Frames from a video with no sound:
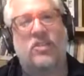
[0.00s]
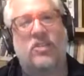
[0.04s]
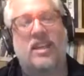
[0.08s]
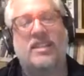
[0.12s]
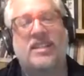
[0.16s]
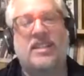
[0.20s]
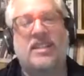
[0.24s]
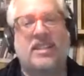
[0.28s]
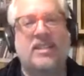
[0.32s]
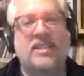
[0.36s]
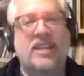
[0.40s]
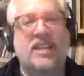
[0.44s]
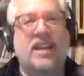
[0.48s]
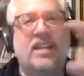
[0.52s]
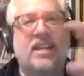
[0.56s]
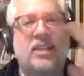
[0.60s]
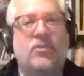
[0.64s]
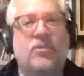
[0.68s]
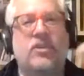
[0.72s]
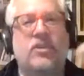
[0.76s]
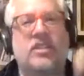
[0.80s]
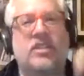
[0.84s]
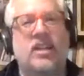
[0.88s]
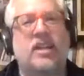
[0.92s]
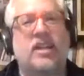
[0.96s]
That's exactly
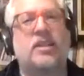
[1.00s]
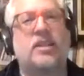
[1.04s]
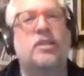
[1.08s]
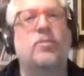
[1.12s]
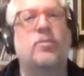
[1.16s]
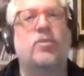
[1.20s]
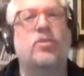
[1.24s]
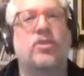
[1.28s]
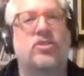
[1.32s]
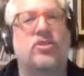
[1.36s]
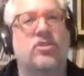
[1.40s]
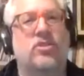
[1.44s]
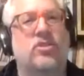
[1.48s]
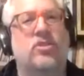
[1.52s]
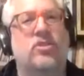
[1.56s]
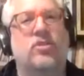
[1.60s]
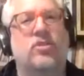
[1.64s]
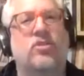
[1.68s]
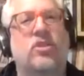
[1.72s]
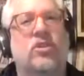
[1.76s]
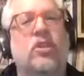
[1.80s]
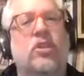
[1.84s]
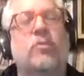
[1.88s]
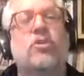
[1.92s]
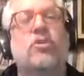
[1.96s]
what textbooks
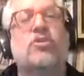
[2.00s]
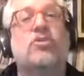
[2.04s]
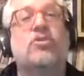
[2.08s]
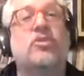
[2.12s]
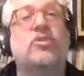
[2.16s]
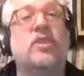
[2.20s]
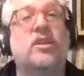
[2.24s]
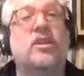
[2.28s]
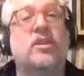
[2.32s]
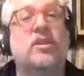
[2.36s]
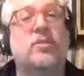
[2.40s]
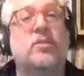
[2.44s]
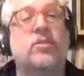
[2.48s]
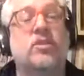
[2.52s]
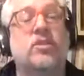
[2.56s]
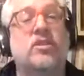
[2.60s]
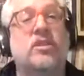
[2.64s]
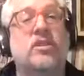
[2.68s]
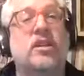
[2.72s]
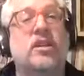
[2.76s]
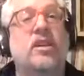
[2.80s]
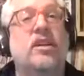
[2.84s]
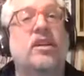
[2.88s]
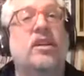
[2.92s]
do, commercial textbooks.